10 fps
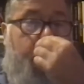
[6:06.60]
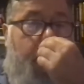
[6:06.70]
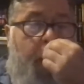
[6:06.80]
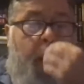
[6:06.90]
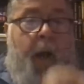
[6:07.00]

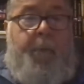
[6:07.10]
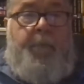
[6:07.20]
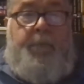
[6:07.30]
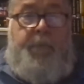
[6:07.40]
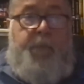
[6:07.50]

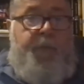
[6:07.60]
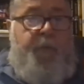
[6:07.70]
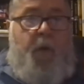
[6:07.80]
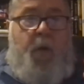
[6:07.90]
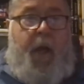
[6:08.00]

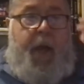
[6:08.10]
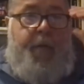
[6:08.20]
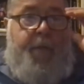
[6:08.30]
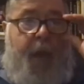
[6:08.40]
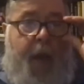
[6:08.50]
for a lane
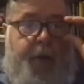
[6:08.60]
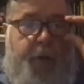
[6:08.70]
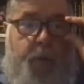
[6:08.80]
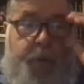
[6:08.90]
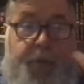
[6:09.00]

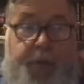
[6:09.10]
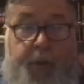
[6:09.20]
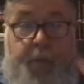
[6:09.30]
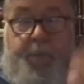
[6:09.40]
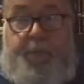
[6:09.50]
infraction, which
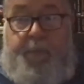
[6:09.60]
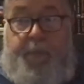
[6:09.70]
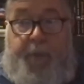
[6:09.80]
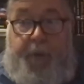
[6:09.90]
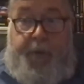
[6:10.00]
still
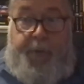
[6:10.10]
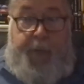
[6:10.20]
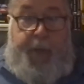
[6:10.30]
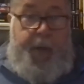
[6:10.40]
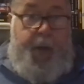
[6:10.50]
befuddles
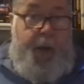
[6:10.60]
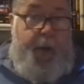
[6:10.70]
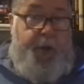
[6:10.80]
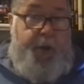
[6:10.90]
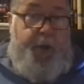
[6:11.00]
me.
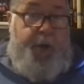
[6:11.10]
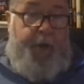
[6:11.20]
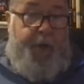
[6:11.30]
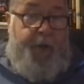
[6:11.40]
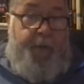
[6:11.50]
She
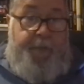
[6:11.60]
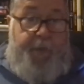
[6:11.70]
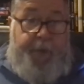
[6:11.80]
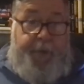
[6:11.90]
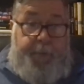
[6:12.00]
finished
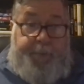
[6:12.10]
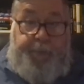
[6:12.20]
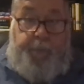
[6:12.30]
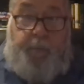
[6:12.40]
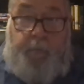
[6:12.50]
fifth
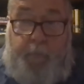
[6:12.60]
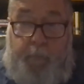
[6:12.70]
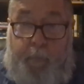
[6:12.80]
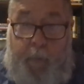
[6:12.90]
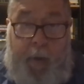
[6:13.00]

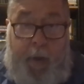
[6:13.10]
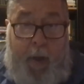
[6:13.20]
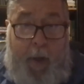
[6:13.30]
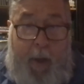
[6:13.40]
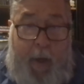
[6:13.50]

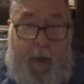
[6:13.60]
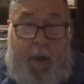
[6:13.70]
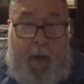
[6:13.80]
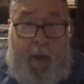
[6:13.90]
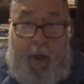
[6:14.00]

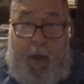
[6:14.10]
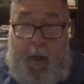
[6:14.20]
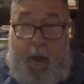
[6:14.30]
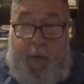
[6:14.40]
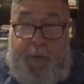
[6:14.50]
in
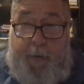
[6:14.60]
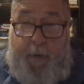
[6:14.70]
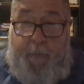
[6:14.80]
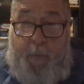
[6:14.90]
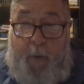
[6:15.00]

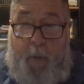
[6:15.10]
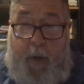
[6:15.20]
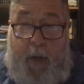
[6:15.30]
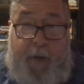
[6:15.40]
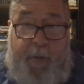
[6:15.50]

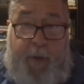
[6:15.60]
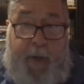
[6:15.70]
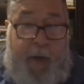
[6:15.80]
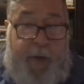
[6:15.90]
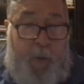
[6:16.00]
30:41.93, a
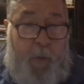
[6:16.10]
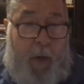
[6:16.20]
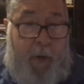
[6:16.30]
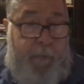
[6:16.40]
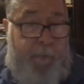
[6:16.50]
national
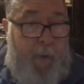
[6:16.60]
record.